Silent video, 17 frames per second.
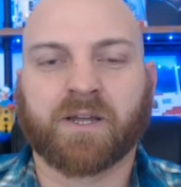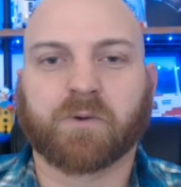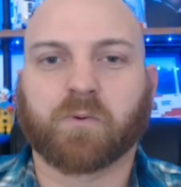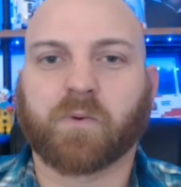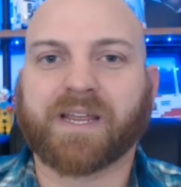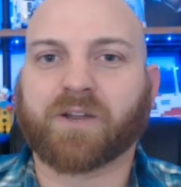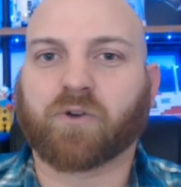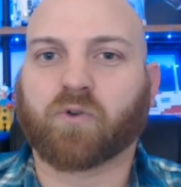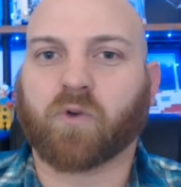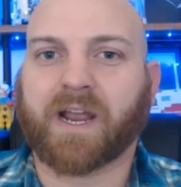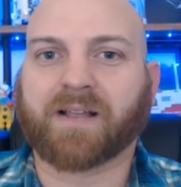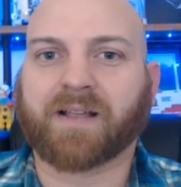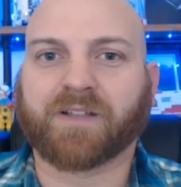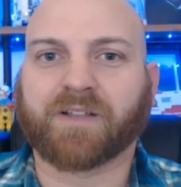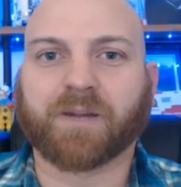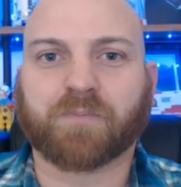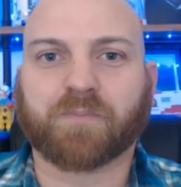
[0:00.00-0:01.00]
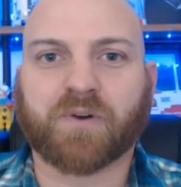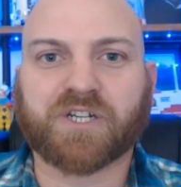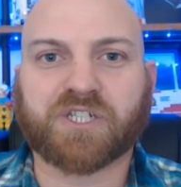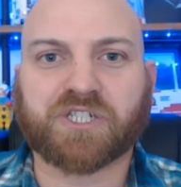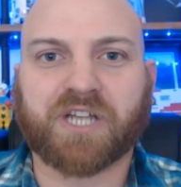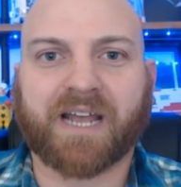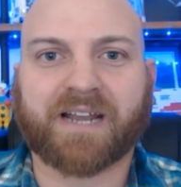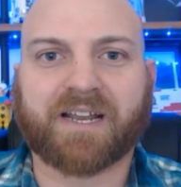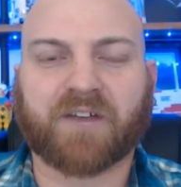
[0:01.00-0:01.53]
We greatly
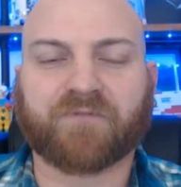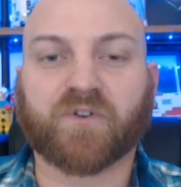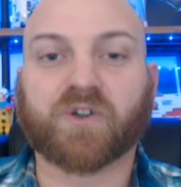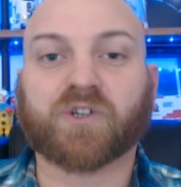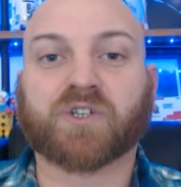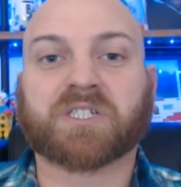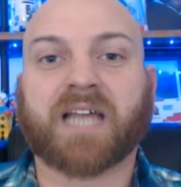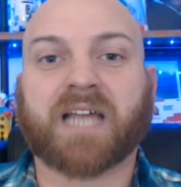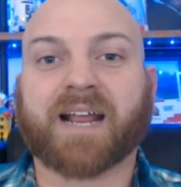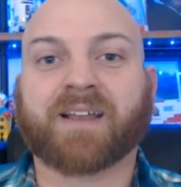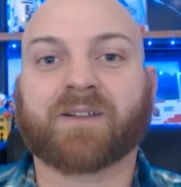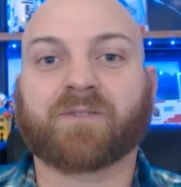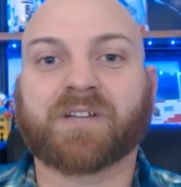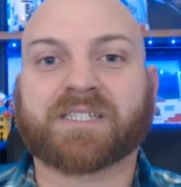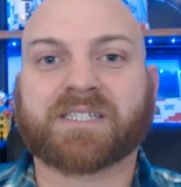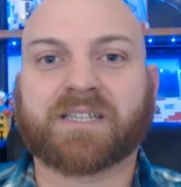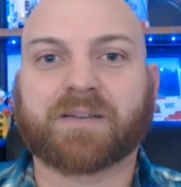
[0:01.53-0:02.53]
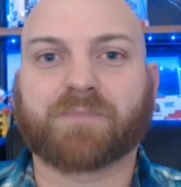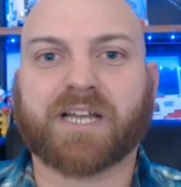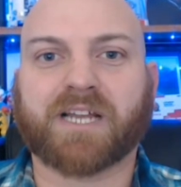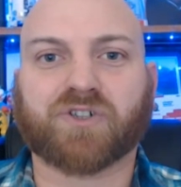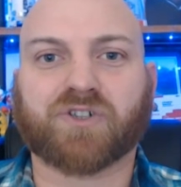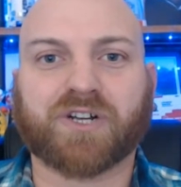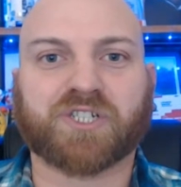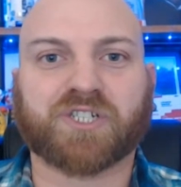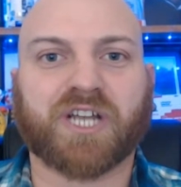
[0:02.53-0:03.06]
appreciate it. And for your second listen, make
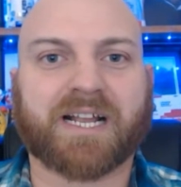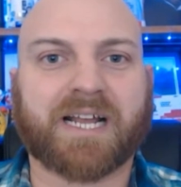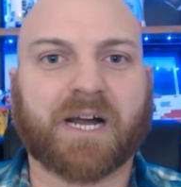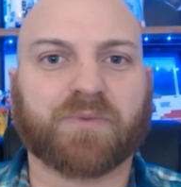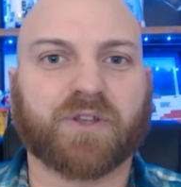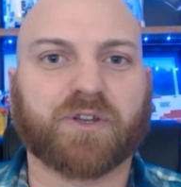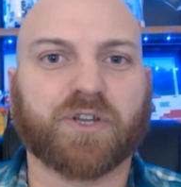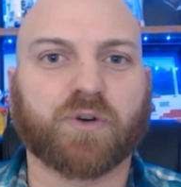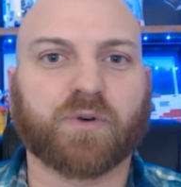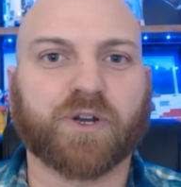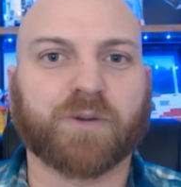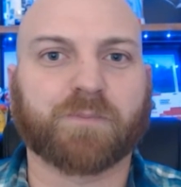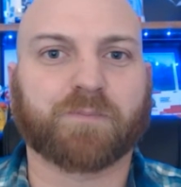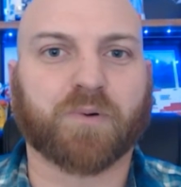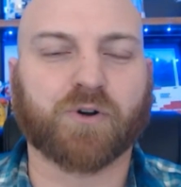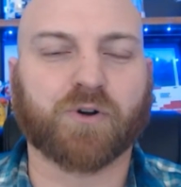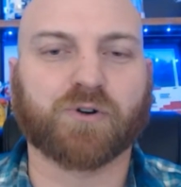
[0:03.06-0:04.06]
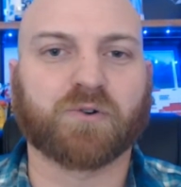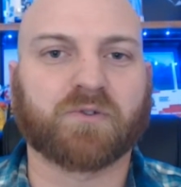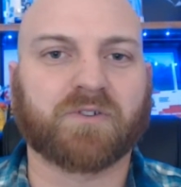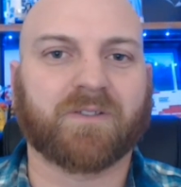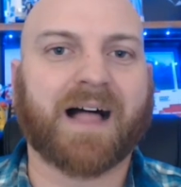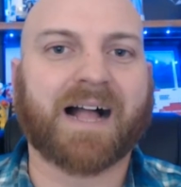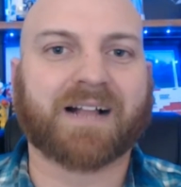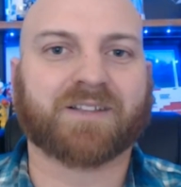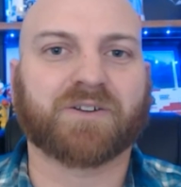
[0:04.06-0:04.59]
sure to check out the new and improved
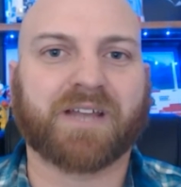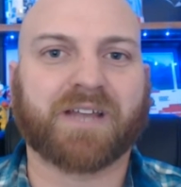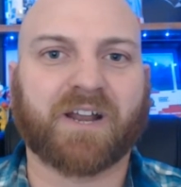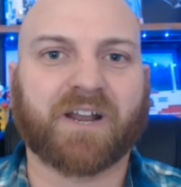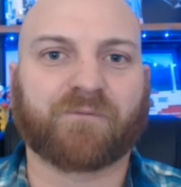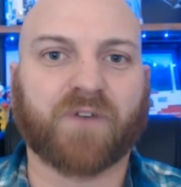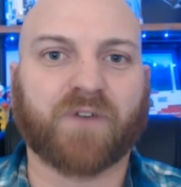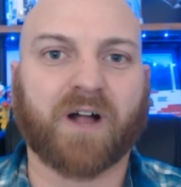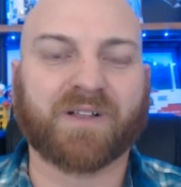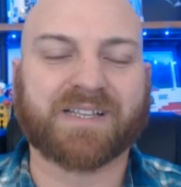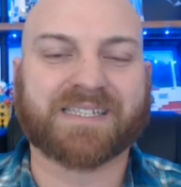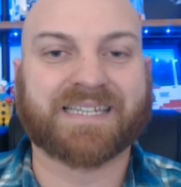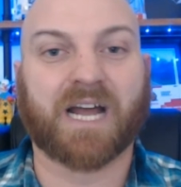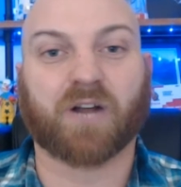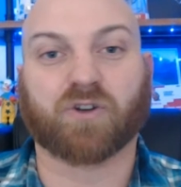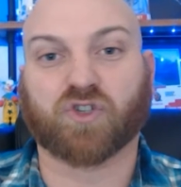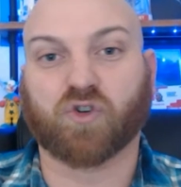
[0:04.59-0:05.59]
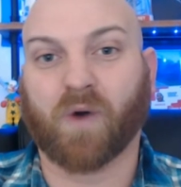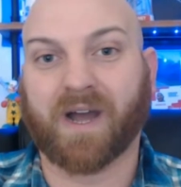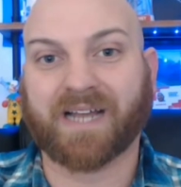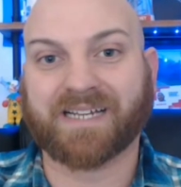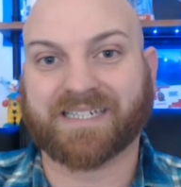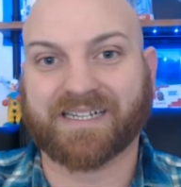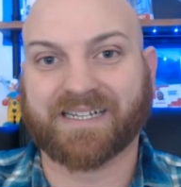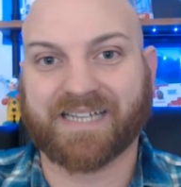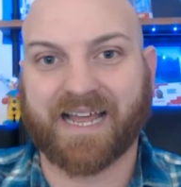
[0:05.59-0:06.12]
Locked On NFL. It's now
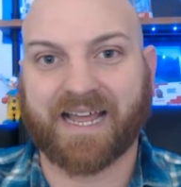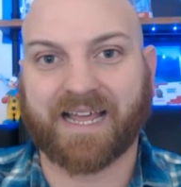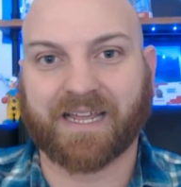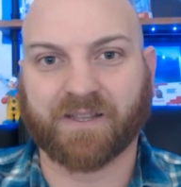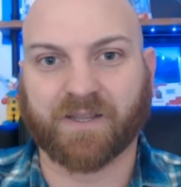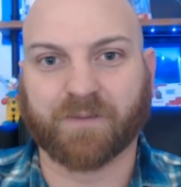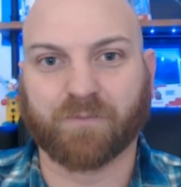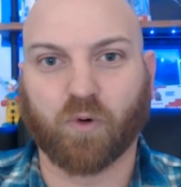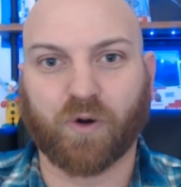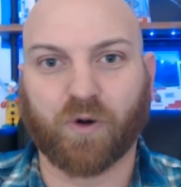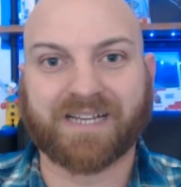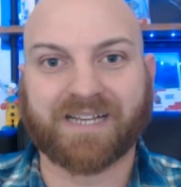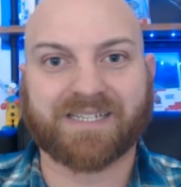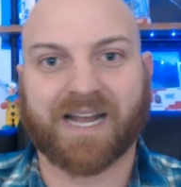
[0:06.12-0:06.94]
twice a day in the morning.